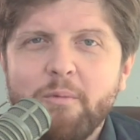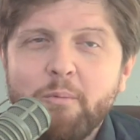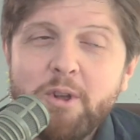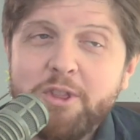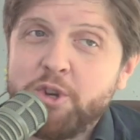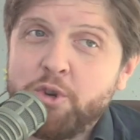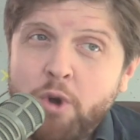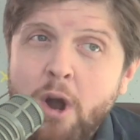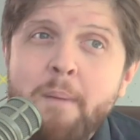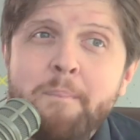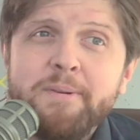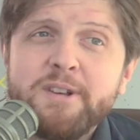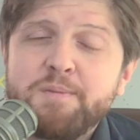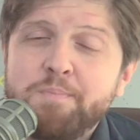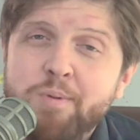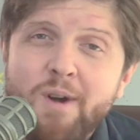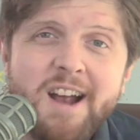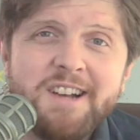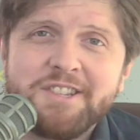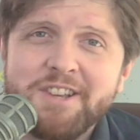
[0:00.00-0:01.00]
With Trump as
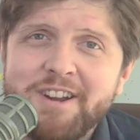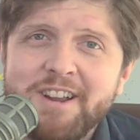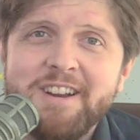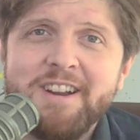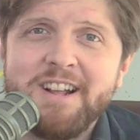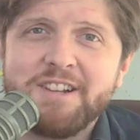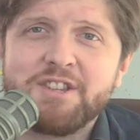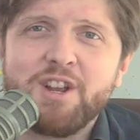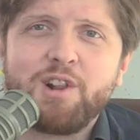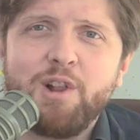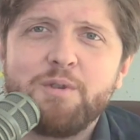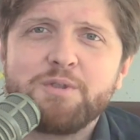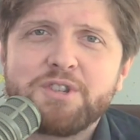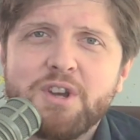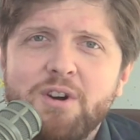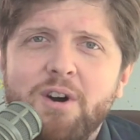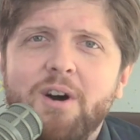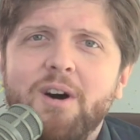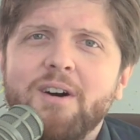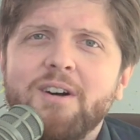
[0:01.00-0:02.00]
president, it's a close
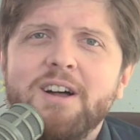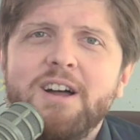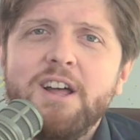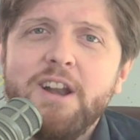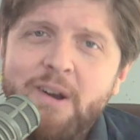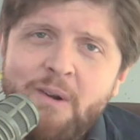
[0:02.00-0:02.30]
call.